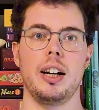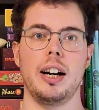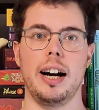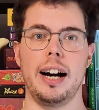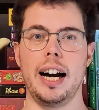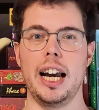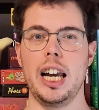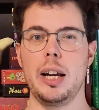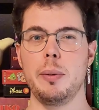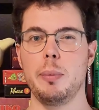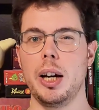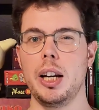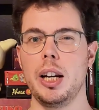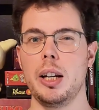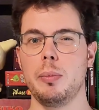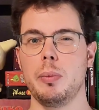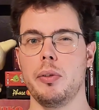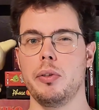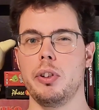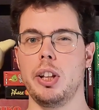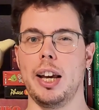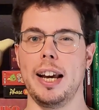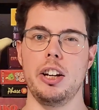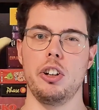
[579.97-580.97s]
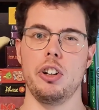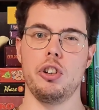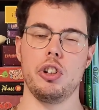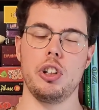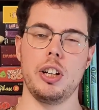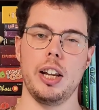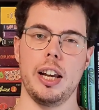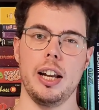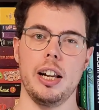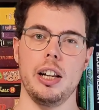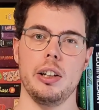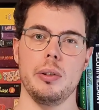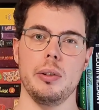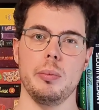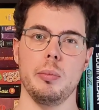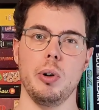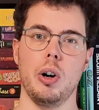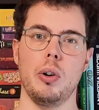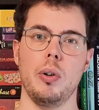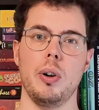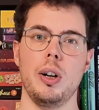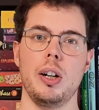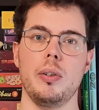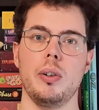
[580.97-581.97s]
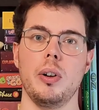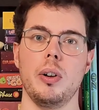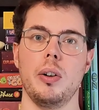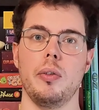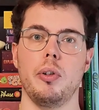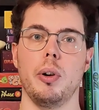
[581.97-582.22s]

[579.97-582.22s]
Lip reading: I went with the ancient alien world